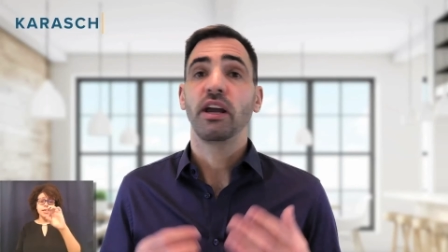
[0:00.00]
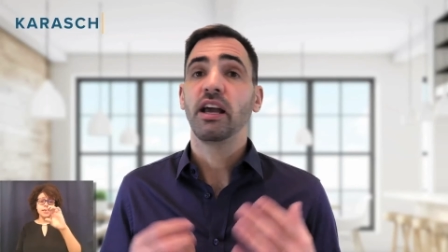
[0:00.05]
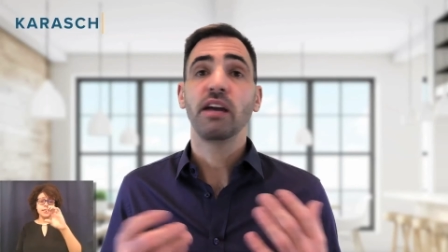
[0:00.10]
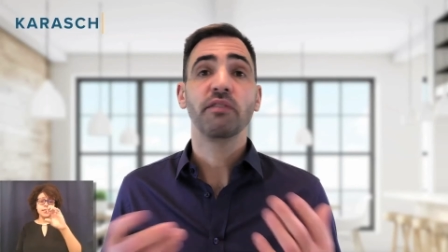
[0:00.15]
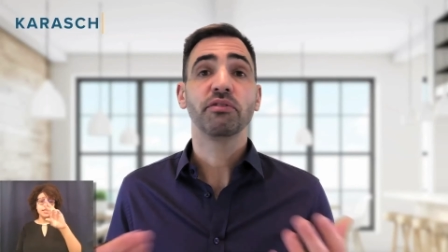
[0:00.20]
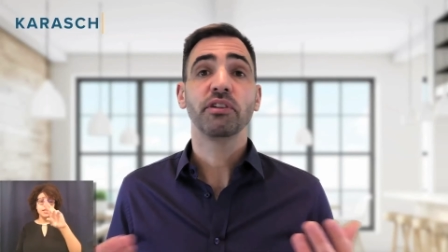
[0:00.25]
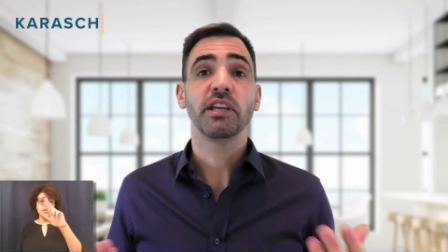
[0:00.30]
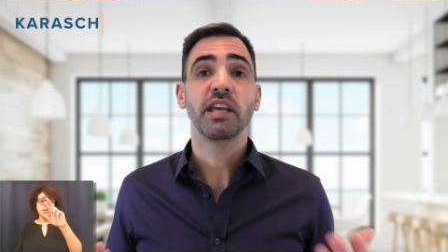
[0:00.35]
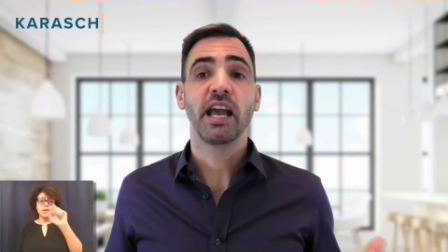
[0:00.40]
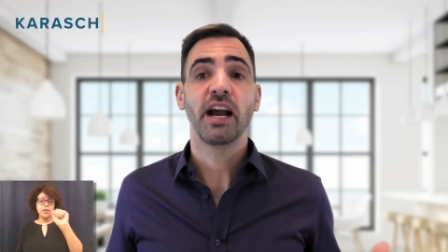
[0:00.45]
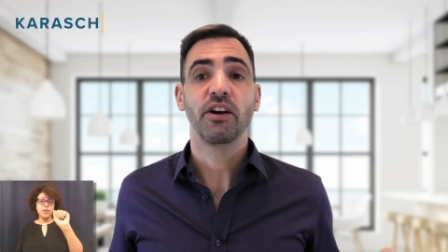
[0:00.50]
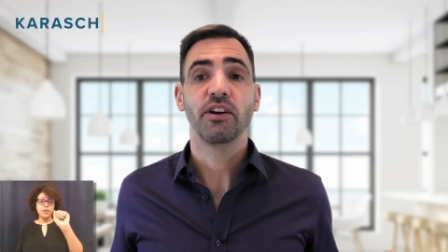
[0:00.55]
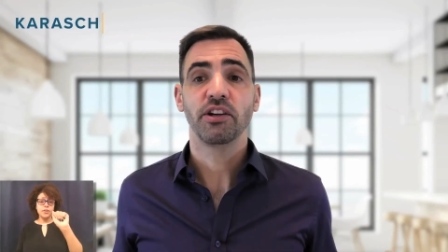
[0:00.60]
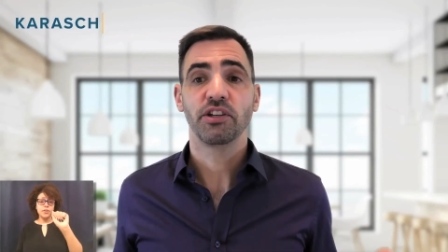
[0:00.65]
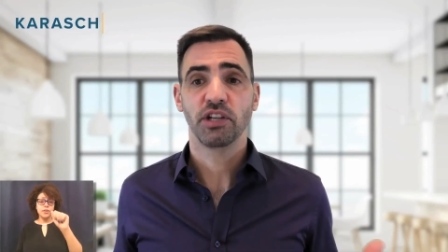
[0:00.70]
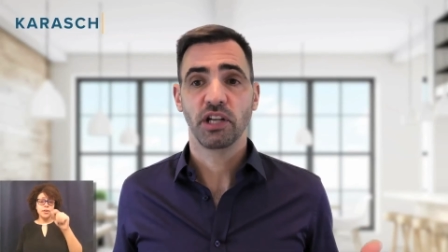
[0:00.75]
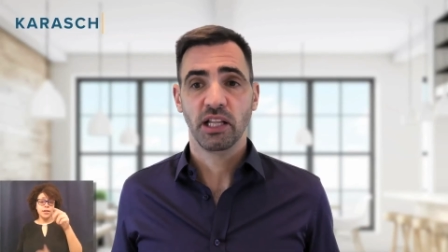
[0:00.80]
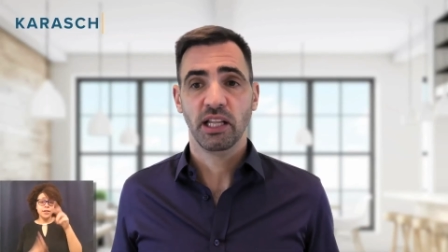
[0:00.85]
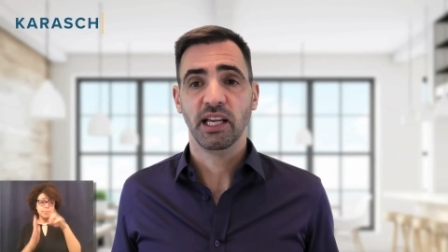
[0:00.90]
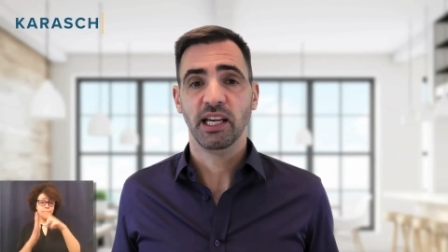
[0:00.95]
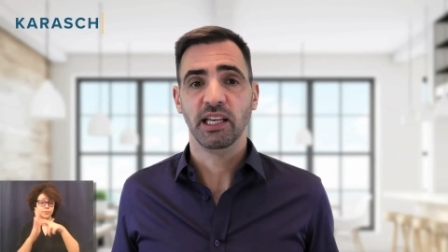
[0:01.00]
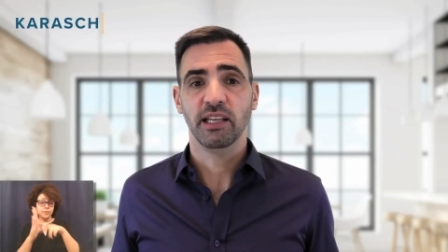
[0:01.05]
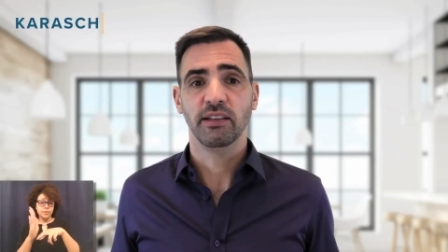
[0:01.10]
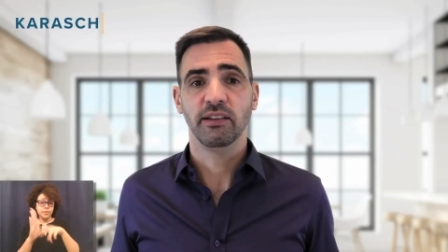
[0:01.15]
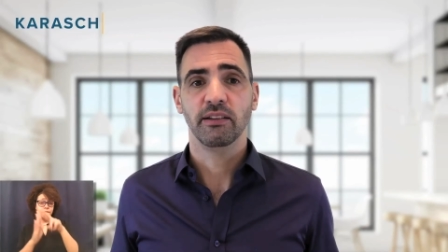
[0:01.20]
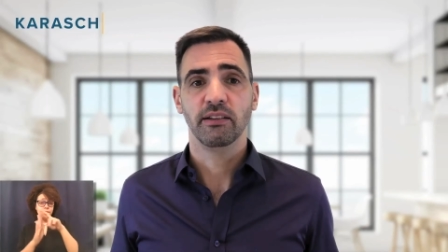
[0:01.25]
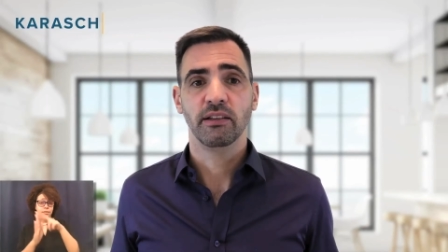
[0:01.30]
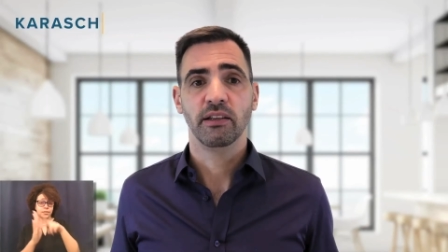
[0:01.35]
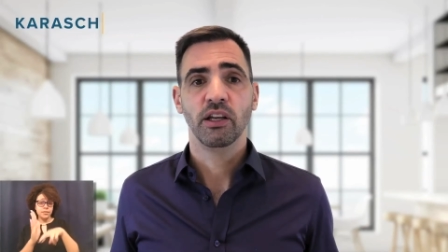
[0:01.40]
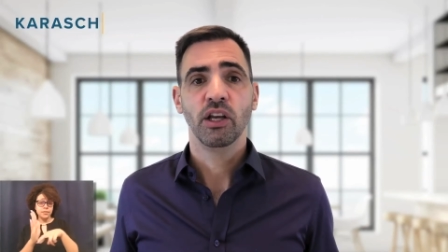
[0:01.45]
every Karasch client
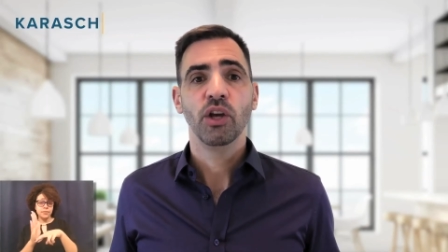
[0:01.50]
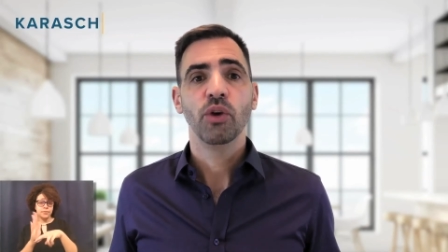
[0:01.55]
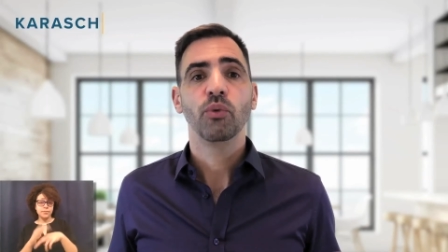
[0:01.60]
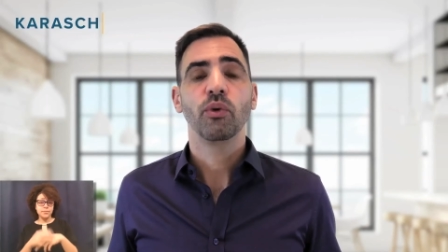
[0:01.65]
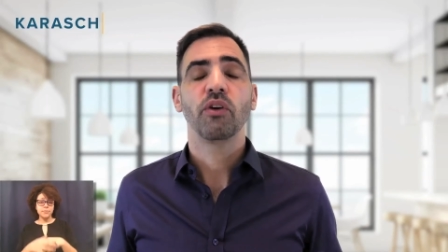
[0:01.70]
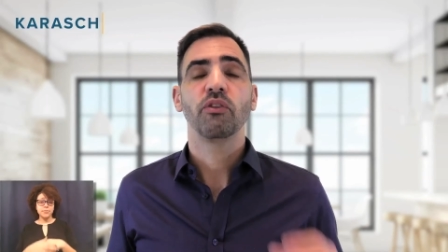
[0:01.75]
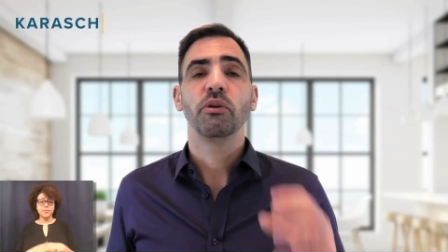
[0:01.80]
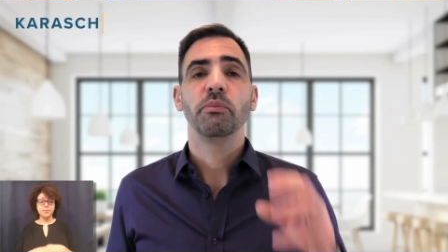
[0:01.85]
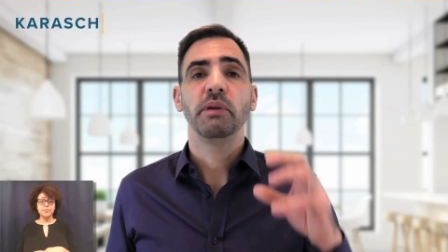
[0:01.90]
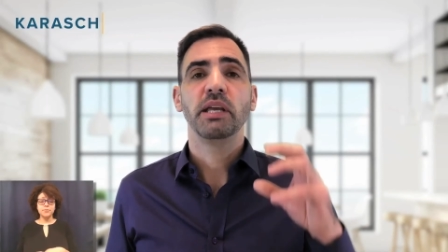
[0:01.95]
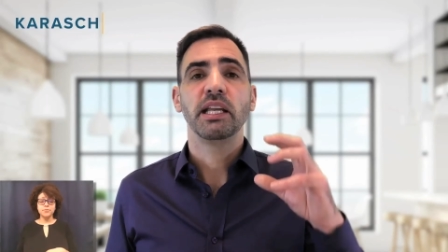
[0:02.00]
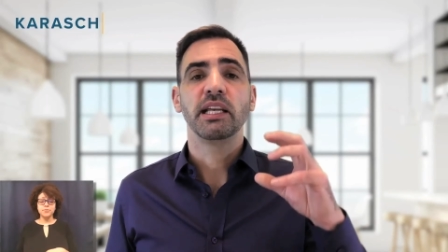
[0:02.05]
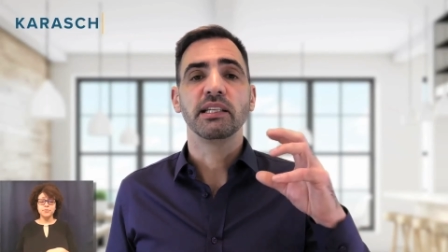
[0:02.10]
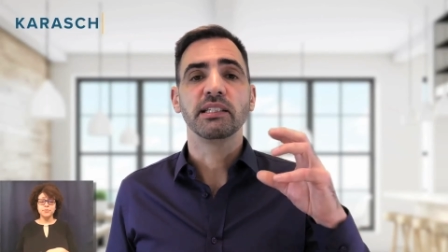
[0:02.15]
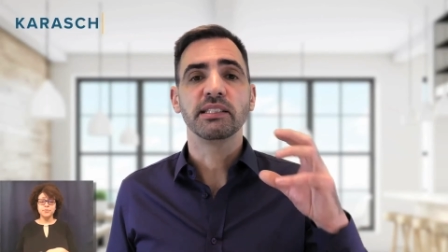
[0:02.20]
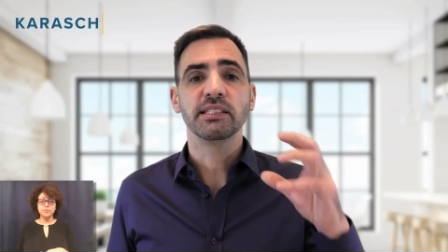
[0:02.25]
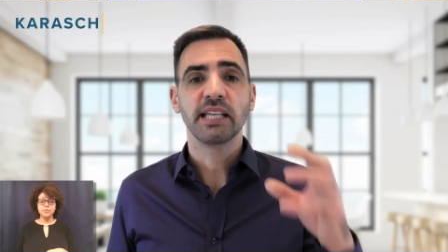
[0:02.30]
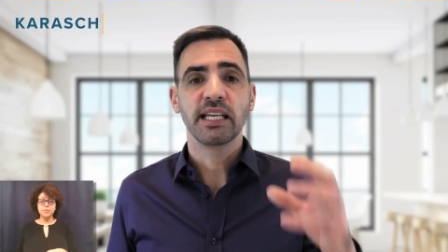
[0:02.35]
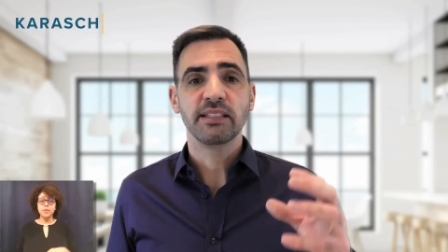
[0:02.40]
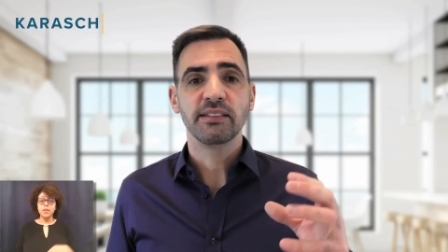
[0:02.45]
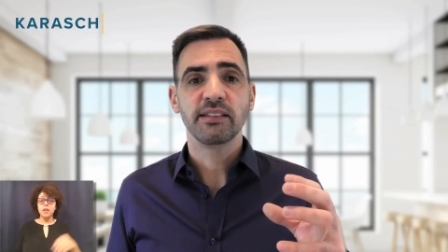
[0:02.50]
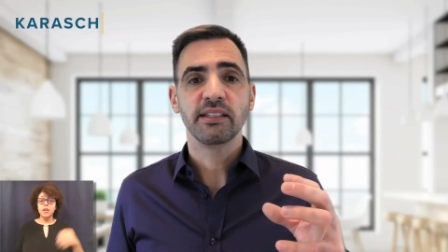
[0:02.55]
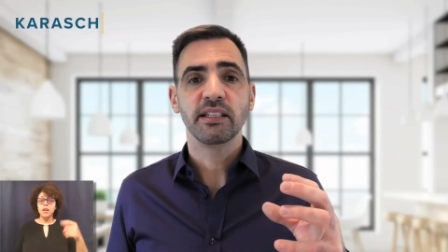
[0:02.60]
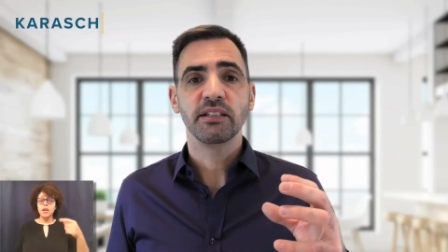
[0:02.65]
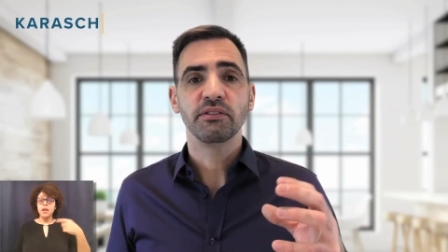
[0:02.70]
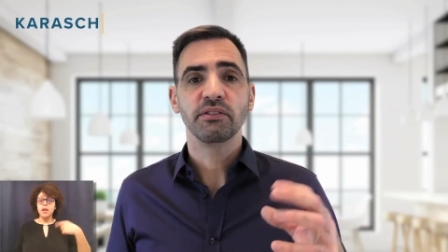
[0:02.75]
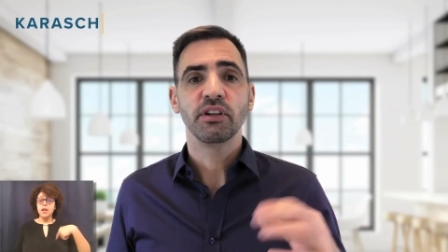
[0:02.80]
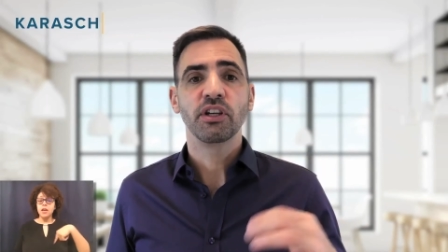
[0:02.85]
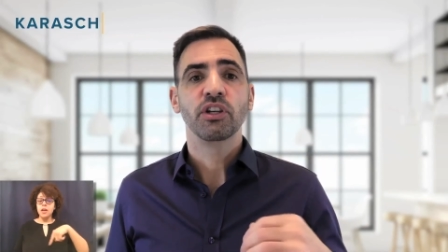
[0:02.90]
while remaining sensitive